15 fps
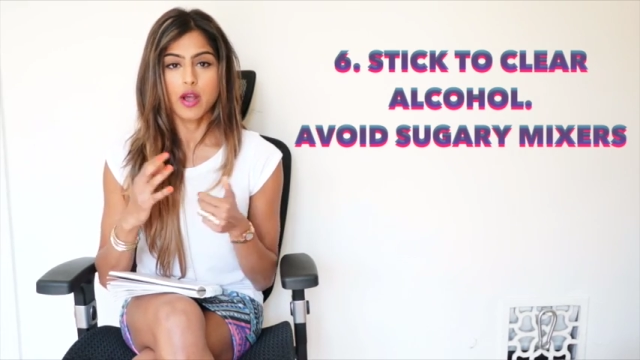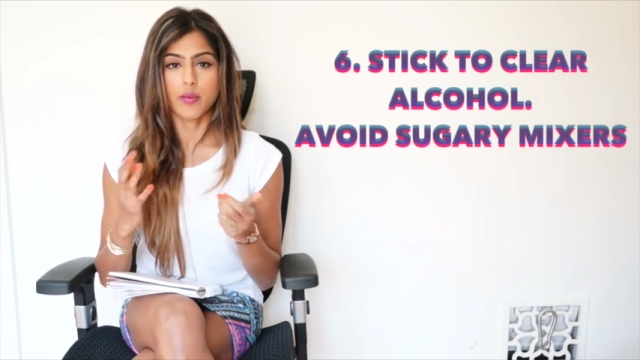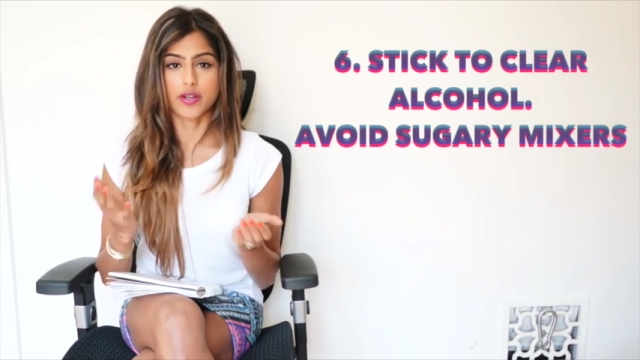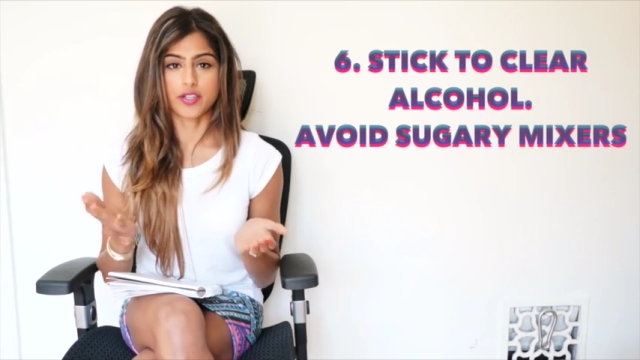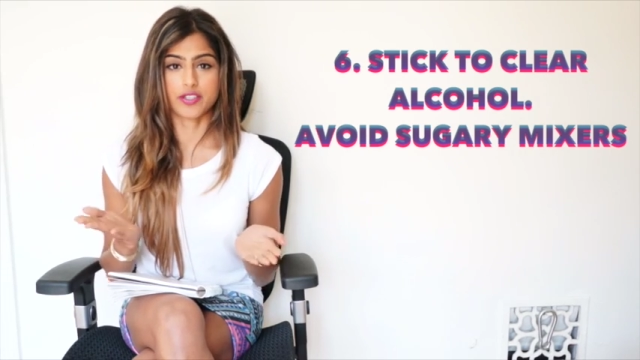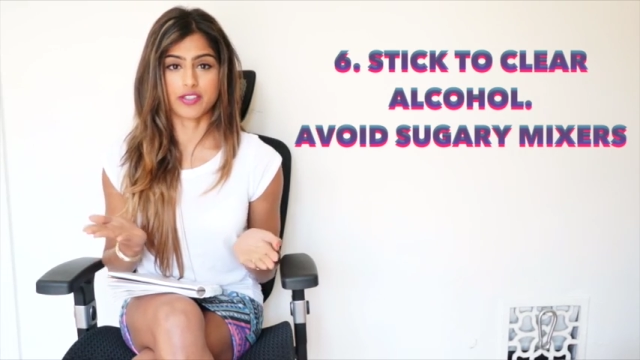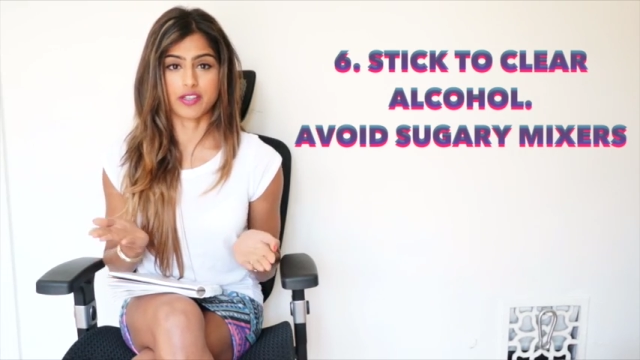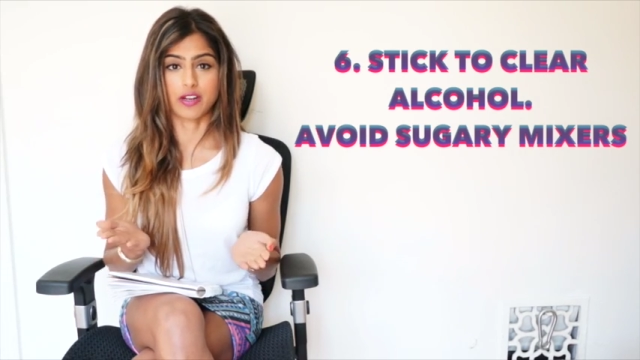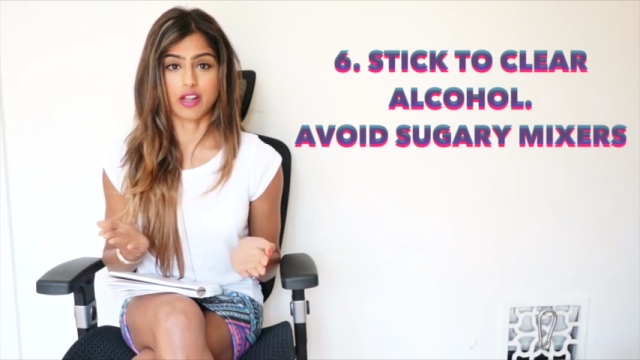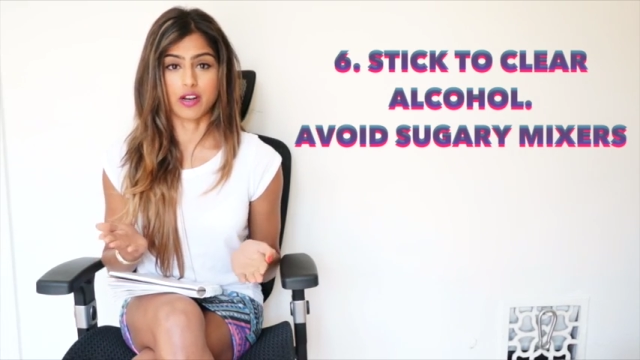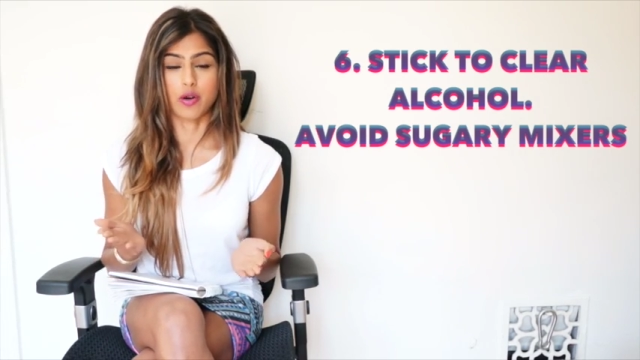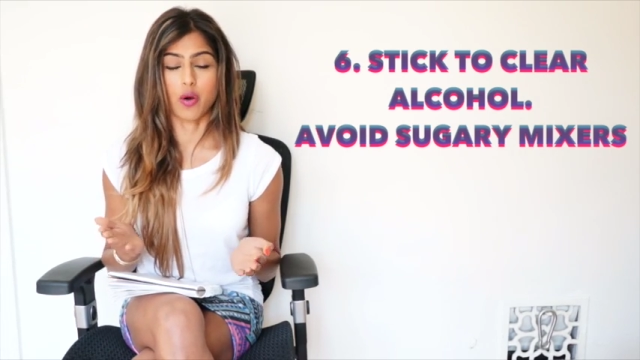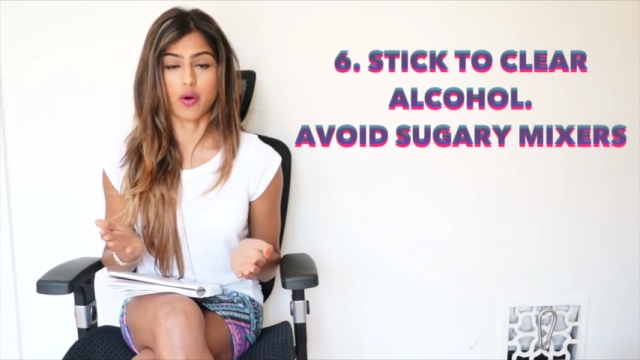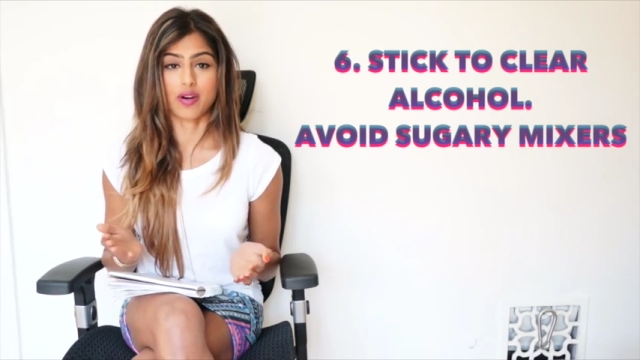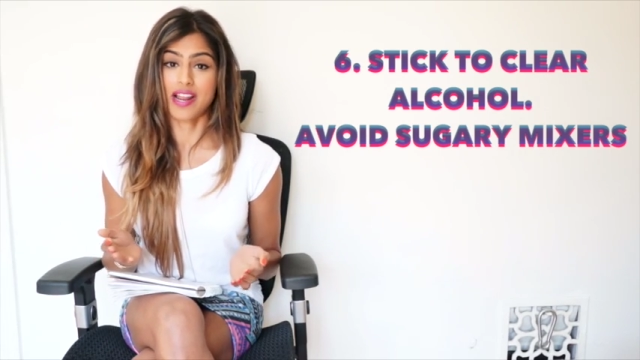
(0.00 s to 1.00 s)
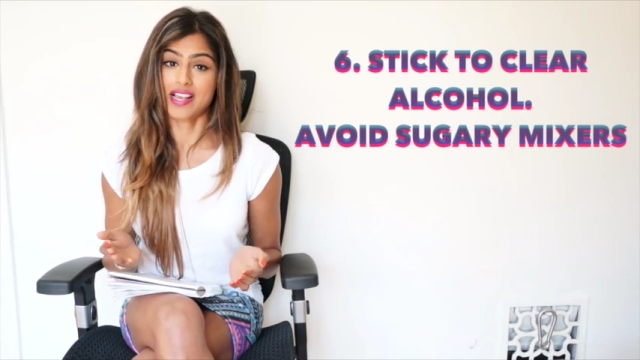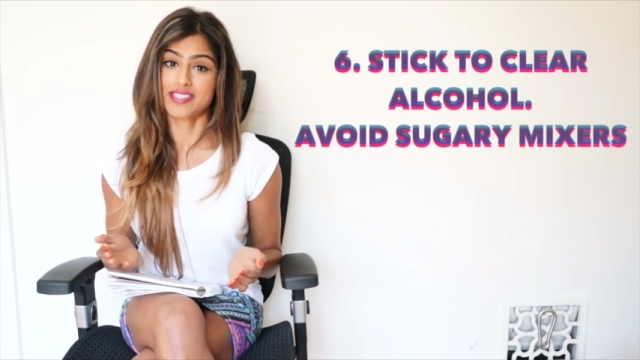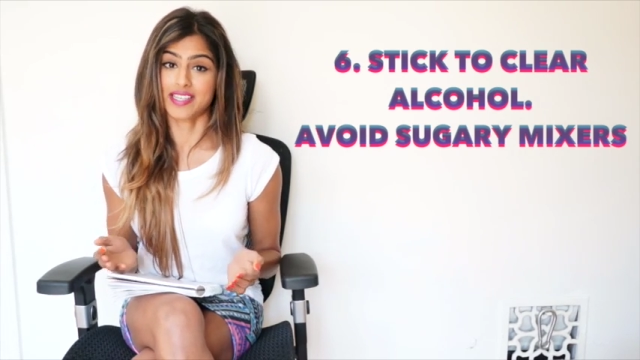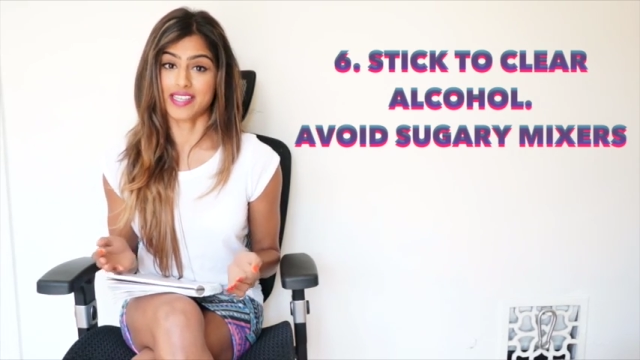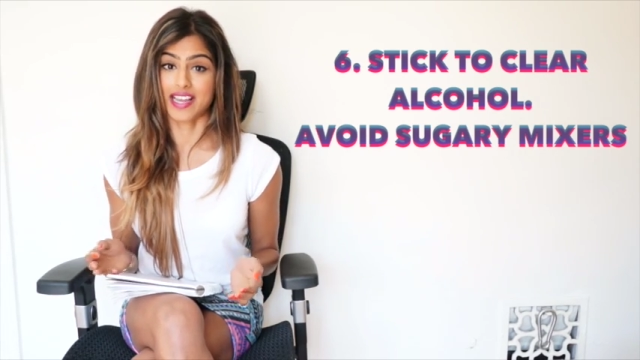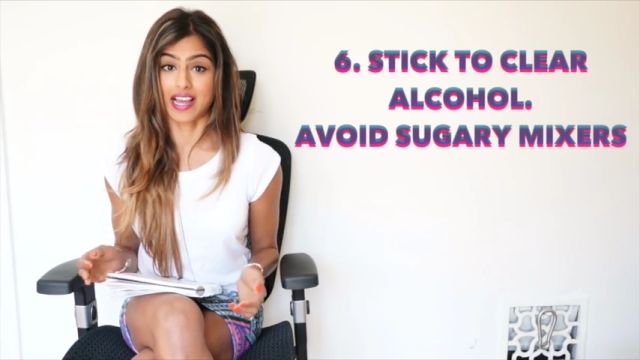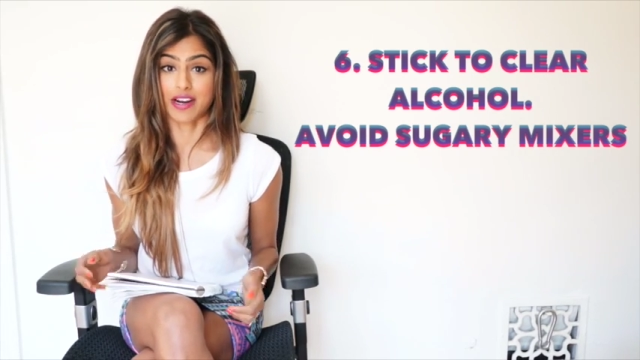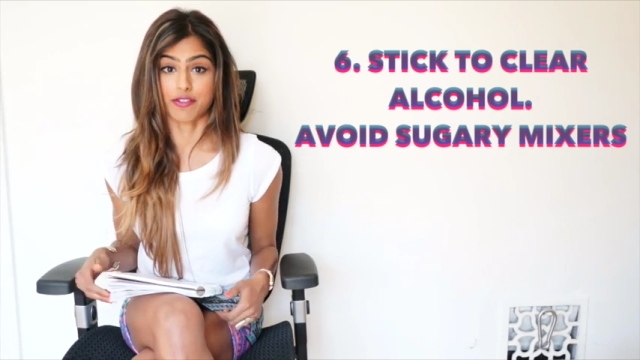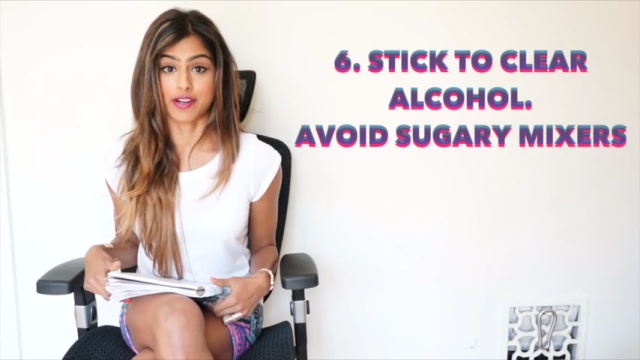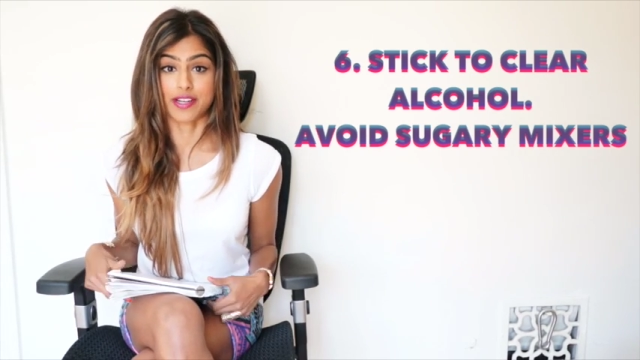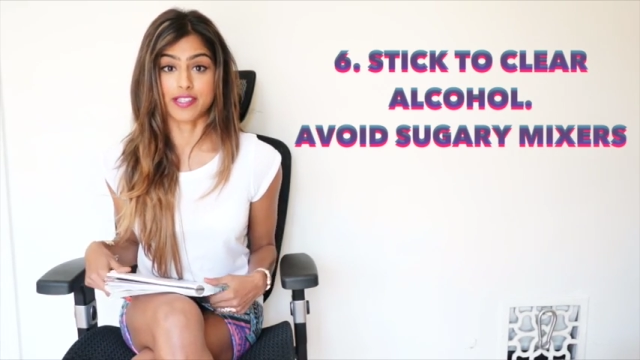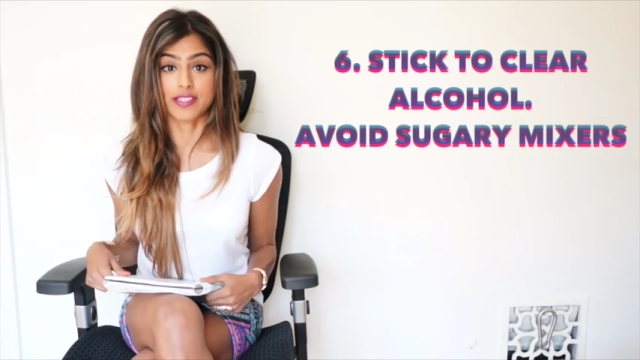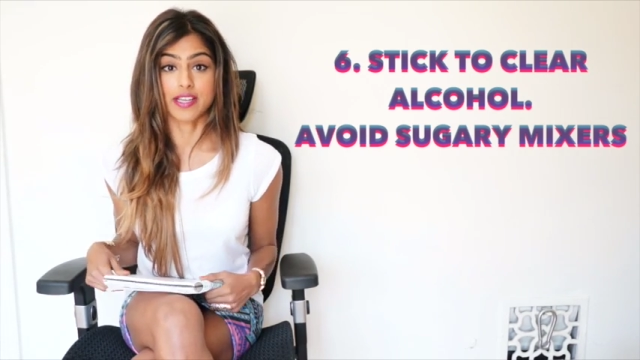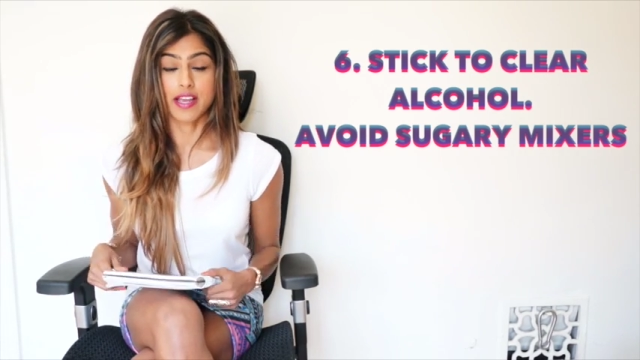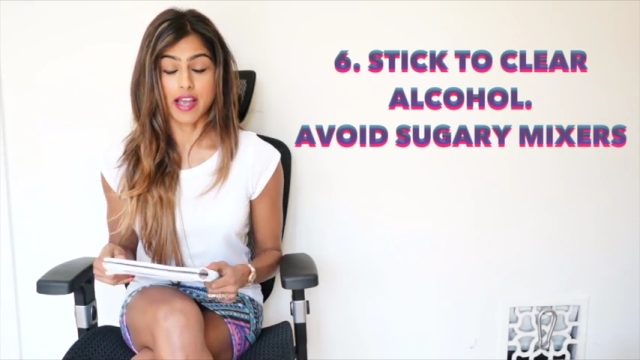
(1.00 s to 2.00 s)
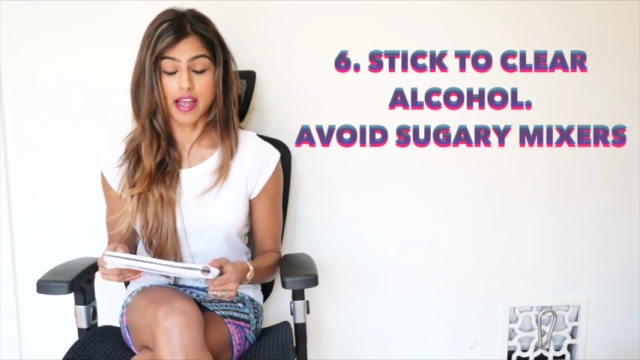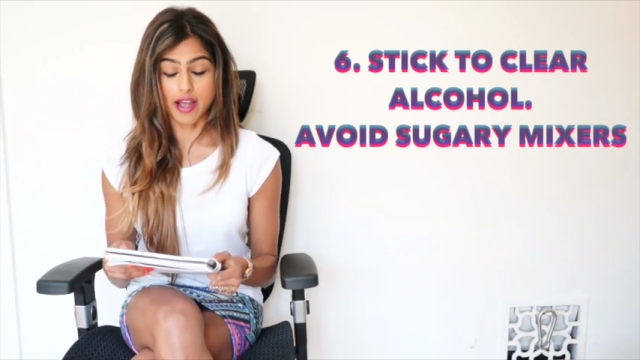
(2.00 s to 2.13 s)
which is a lot less in calories